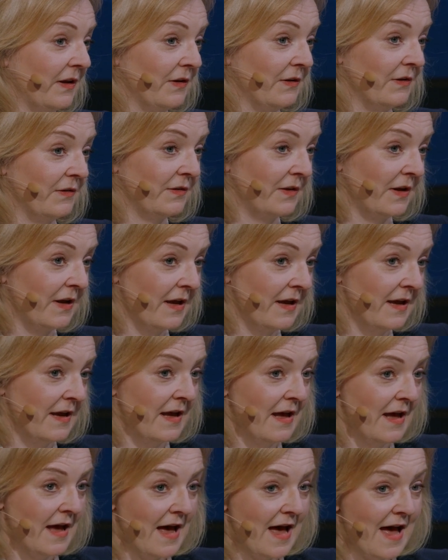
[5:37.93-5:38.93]
And
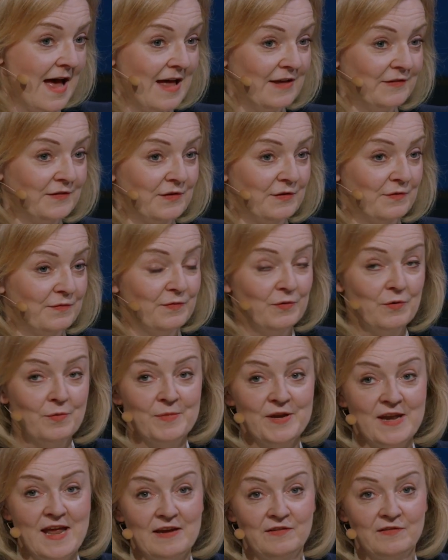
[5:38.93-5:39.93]
as the
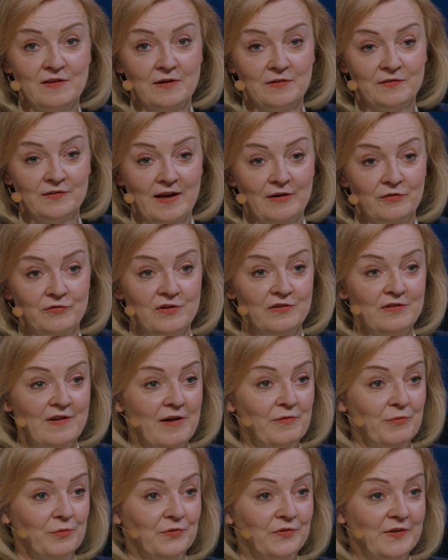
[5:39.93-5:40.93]
former NATO Secretary
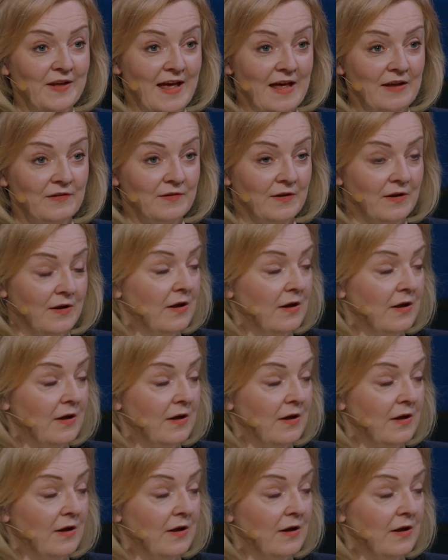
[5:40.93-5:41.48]
General said,